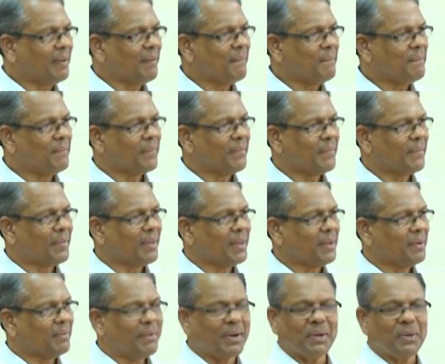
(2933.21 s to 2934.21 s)
a degree.
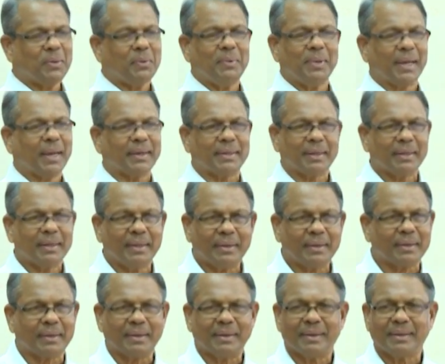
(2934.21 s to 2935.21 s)
Why do
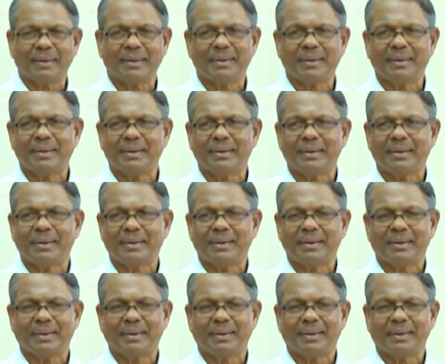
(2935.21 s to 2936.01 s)
we get a degree?